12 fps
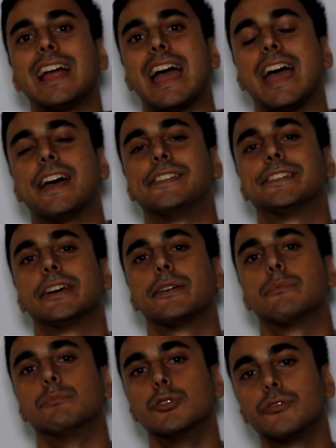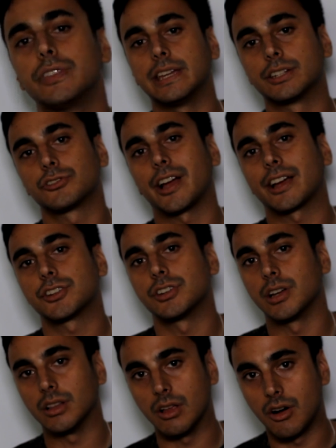and move interaction
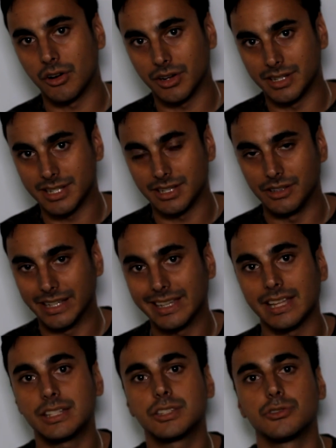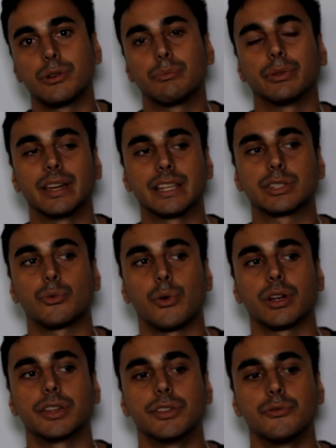along until it gets to a place
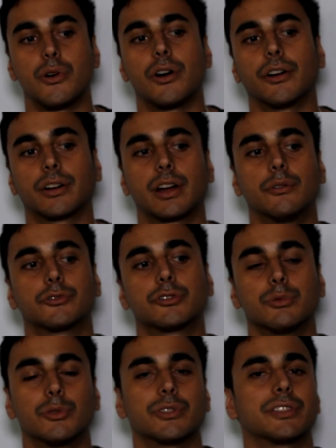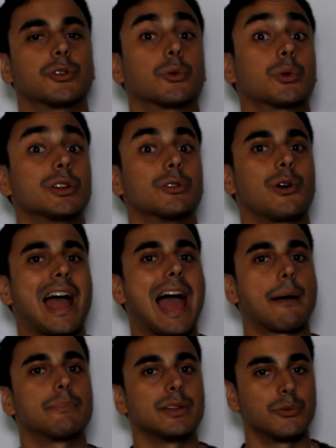where you are comfortable with it or where you're
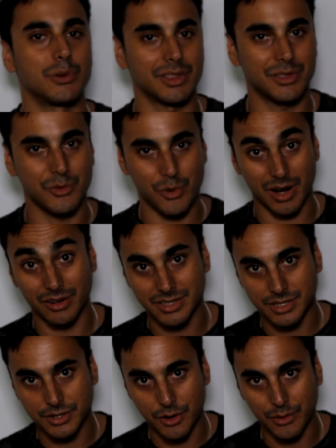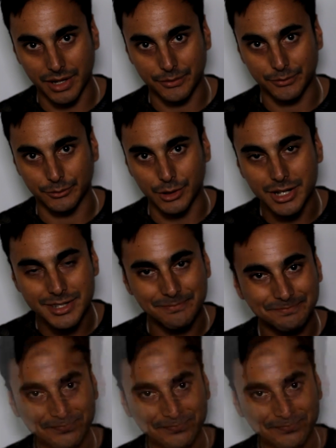happy with where it's going, right?